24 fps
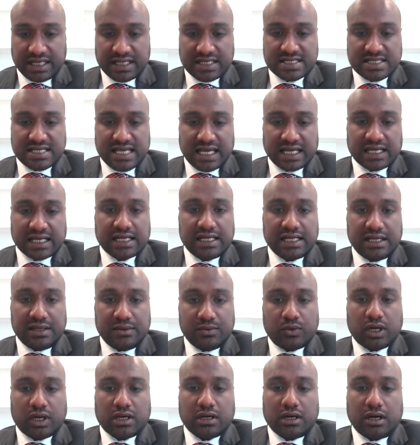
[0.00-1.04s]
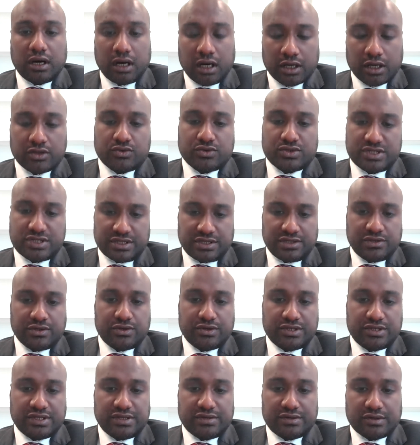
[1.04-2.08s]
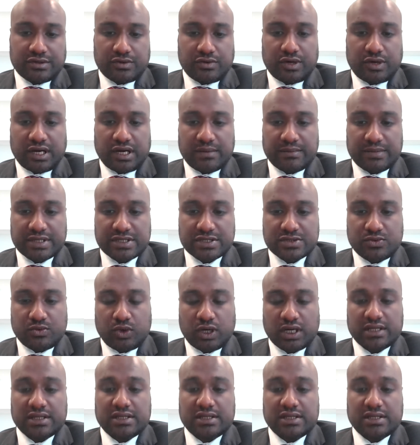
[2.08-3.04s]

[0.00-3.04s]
exactly what are your security requirements.